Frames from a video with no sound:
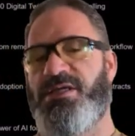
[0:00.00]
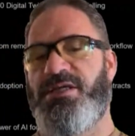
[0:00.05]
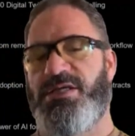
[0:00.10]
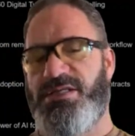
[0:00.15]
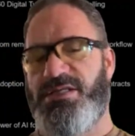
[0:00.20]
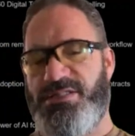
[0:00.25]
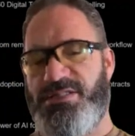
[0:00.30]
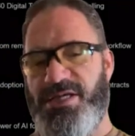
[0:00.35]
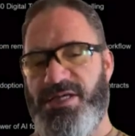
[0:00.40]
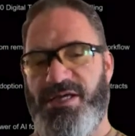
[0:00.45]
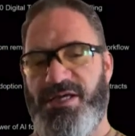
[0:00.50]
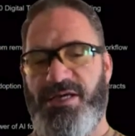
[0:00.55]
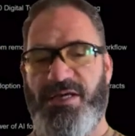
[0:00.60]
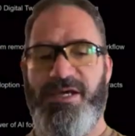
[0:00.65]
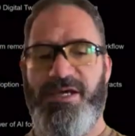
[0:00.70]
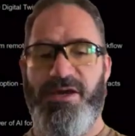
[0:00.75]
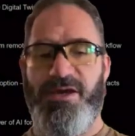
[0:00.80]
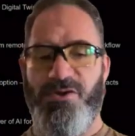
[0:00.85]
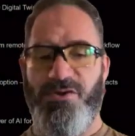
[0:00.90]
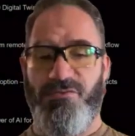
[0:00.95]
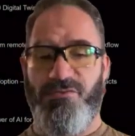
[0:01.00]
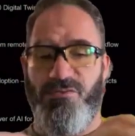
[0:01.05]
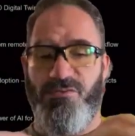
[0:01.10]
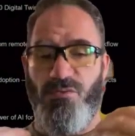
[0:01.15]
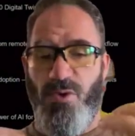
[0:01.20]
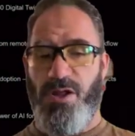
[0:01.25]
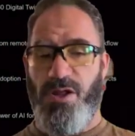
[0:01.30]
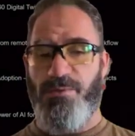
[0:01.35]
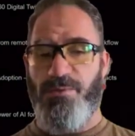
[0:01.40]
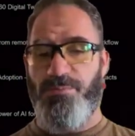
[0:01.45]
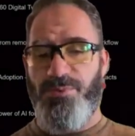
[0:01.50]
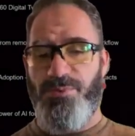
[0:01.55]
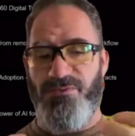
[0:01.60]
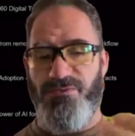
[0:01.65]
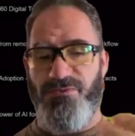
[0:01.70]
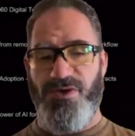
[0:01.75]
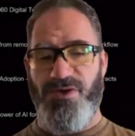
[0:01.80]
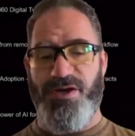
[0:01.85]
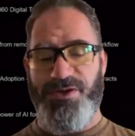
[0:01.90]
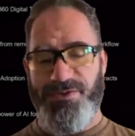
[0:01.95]
is taken care of while
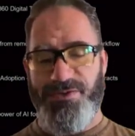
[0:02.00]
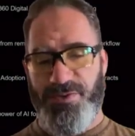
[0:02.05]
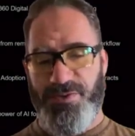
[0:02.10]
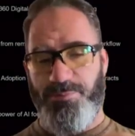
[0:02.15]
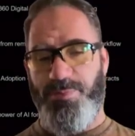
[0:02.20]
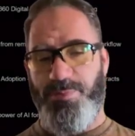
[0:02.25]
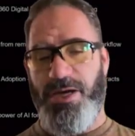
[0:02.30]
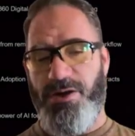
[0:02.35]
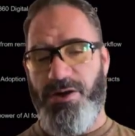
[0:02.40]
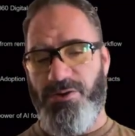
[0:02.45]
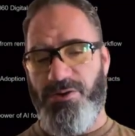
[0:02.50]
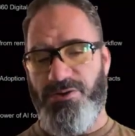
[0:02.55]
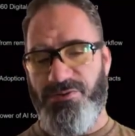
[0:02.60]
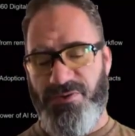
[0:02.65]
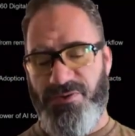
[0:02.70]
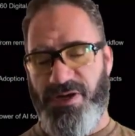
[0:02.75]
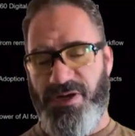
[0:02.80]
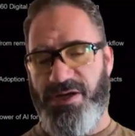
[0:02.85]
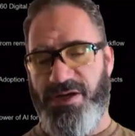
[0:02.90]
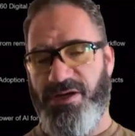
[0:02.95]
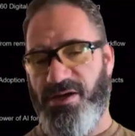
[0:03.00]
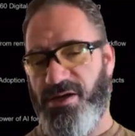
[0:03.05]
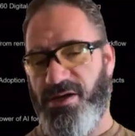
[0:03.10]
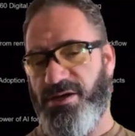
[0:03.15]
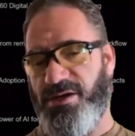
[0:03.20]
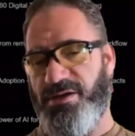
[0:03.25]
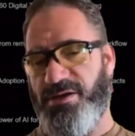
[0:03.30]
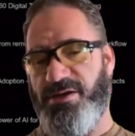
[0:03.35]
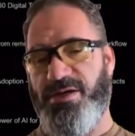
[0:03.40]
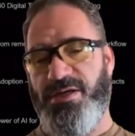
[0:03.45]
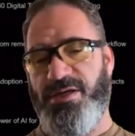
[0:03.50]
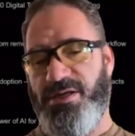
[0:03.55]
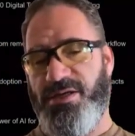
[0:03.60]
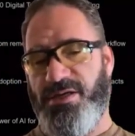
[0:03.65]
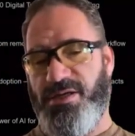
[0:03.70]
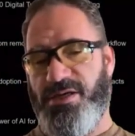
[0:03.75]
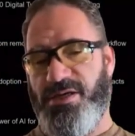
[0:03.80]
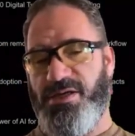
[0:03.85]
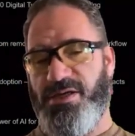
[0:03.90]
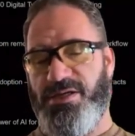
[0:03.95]
providing the power of AI
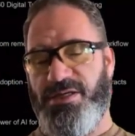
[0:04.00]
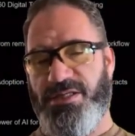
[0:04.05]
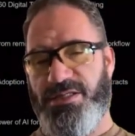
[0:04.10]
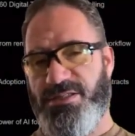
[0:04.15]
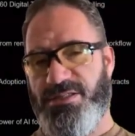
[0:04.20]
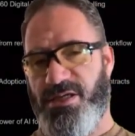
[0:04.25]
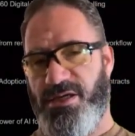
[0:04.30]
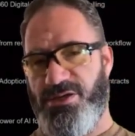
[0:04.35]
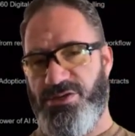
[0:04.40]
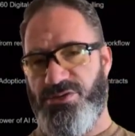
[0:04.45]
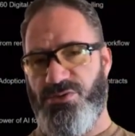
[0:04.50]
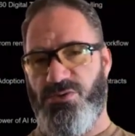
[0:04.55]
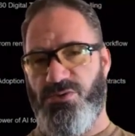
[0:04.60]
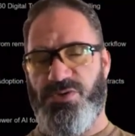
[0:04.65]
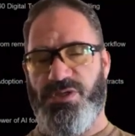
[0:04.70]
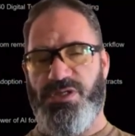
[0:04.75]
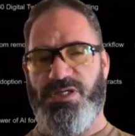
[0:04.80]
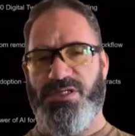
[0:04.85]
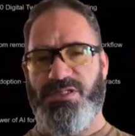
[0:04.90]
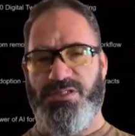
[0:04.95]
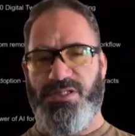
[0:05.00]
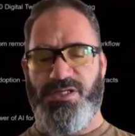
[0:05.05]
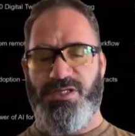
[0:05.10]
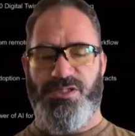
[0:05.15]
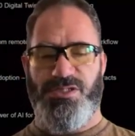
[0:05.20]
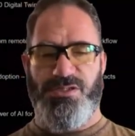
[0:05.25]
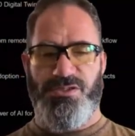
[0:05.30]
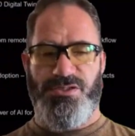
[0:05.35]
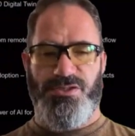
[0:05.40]
inside your organization.